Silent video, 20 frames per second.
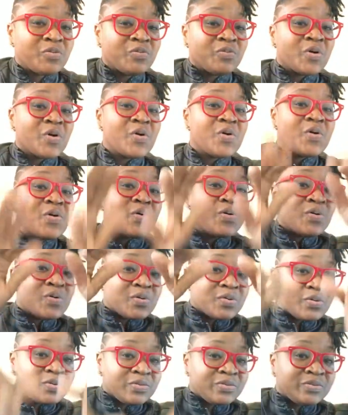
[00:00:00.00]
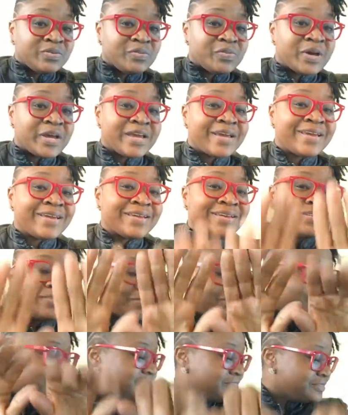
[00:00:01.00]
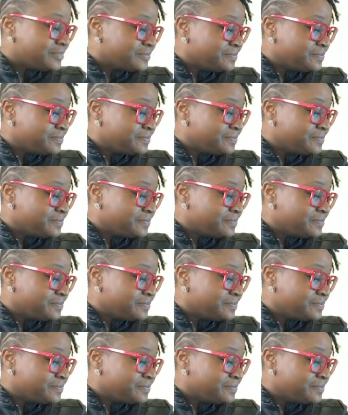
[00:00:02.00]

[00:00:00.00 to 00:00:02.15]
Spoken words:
you rolled the waves.